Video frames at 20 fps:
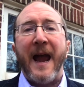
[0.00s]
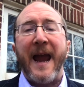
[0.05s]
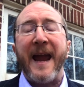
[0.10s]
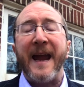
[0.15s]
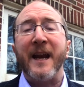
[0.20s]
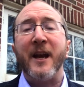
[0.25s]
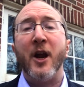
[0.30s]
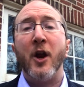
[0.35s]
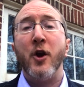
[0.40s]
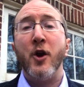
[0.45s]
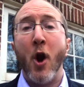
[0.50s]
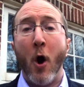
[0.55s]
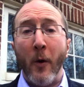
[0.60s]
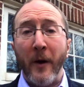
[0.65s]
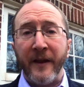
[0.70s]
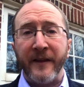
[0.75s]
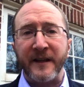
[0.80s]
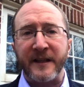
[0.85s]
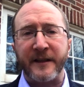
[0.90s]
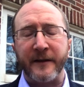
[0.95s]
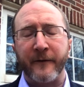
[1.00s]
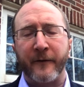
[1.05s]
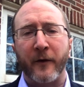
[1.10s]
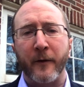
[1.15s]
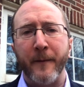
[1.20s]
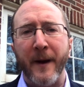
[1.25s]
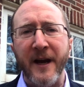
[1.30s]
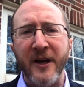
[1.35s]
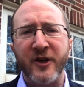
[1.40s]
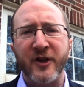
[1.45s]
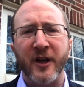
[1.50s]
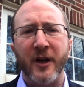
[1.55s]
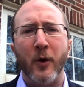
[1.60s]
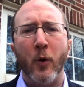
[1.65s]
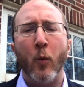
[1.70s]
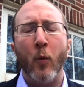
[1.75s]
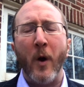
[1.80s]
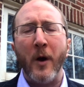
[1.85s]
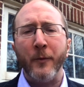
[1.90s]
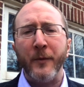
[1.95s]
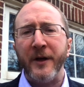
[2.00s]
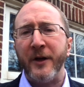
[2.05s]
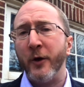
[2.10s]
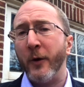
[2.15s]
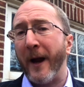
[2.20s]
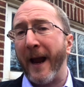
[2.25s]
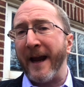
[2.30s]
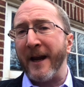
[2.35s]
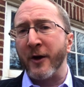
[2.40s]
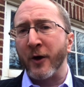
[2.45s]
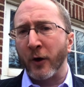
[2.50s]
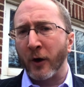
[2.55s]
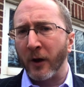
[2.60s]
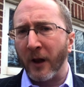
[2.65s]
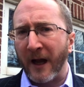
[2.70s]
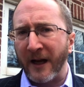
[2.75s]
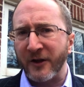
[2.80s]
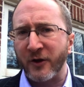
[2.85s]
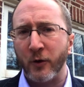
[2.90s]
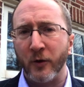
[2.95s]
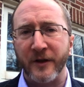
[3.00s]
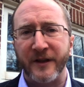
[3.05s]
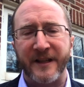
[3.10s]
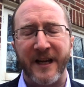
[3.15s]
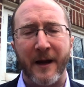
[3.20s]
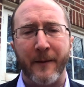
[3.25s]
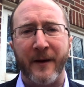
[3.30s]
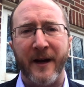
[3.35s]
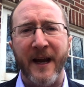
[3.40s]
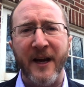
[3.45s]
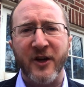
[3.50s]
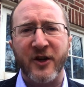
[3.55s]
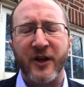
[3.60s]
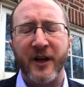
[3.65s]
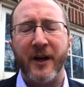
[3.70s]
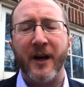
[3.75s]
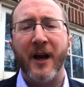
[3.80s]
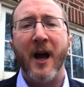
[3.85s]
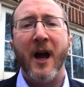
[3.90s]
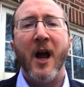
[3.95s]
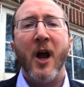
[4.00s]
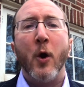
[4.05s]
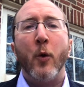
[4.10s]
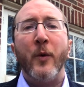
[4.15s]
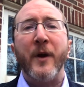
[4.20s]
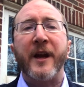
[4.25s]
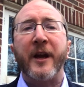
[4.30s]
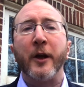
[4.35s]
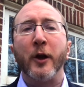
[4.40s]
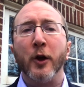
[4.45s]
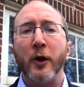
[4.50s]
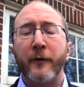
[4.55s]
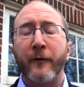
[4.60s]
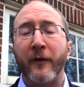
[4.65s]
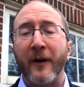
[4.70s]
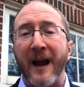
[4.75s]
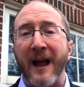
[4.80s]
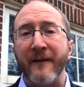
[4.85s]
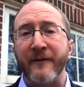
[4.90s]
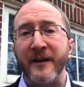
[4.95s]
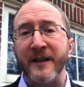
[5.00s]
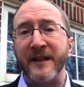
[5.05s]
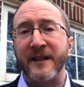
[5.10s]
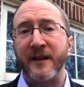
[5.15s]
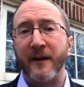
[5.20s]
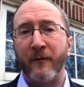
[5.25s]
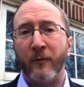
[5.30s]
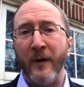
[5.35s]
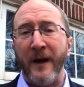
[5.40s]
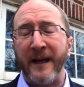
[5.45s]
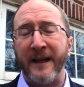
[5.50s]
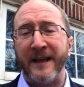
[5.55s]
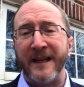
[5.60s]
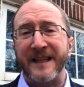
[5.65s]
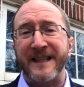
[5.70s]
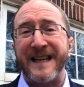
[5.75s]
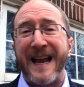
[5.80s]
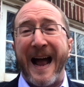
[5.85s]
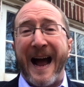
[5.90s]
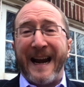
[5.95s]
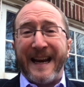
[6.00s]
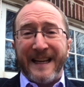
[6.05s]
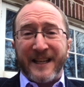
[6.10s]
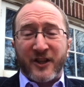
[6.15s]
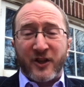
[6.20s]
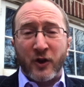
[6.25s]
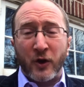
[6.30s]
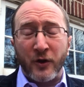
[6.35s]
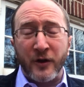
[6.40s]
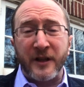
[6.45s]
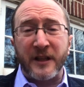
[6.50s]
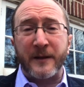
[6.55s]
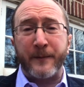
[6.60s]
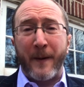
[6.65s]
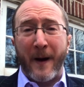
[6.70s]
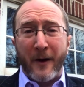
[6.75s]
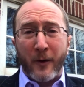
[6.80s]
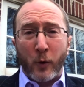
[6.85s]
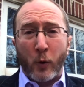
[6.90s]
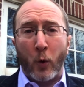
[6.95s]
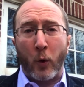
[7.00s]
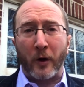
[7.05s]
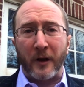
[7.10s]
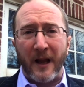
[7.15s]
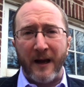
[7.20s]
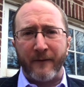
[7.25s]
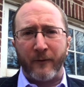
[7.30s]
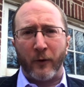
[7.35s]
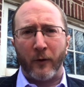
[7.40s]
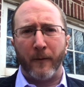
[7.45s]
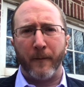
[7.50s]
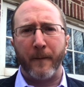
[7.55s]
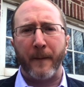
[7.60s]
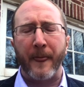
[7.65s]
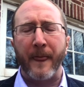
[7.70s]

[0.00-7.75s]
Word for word: And knowing this information, when we do a neurological examination, we can look for evidence of weakness at a certain spinal cord level.